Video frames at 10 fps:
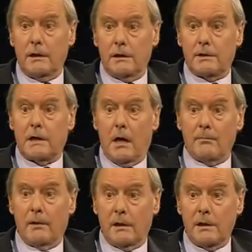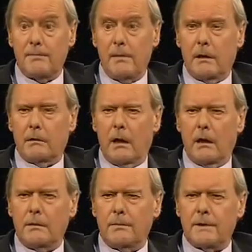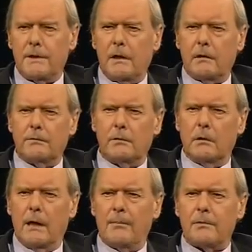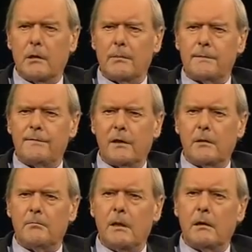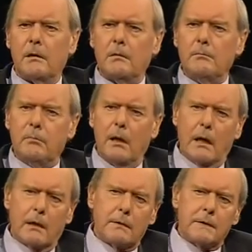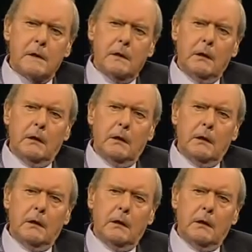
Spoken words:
Chinese companies make 90% of all laptops for American brands.